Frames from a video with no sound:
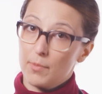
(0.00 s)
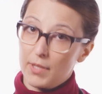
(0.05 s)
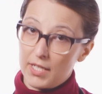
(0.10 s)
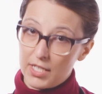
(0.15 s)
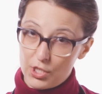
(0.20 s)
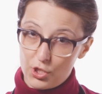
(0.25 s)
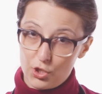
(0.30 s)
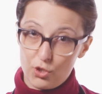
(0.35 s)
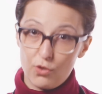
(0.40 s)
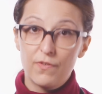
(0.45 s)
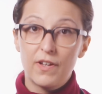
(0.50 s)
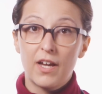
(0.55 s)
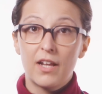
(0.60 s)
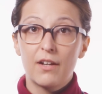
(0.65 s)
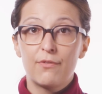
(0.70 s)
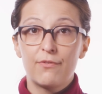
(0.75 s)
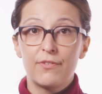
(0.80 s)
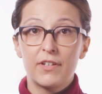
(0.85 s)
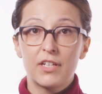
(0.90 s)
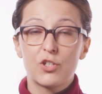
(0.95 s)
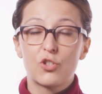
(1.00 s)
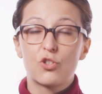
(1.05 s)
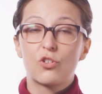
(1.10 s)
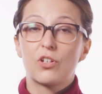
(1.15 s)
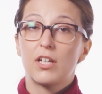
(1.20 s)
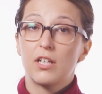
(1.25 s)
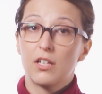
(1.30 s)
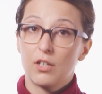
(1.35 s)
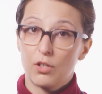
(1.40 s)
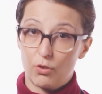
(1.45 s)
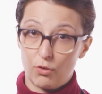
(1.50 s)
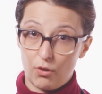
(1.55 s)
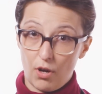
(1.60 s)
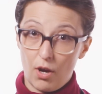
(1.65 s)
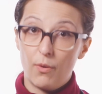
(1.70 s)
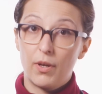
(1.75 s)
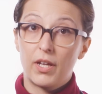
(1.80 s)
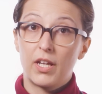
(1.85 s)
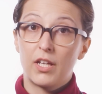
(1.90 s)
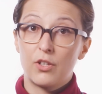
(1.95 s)
because you've got a fig tree
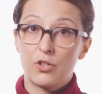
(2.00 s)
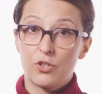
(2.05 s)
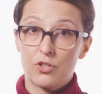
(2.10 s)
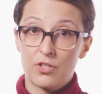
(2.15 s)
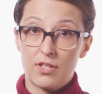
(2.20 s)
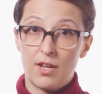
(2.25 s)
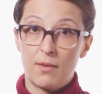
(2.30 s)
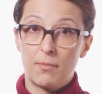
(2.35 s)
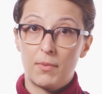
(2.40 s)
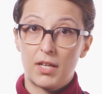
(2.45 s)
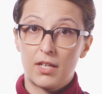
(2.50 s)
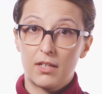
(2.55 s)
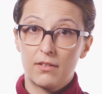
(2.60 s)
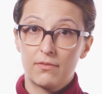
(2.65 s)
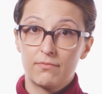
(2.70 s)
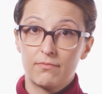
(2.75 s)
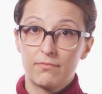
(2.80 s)
growing in your stomach.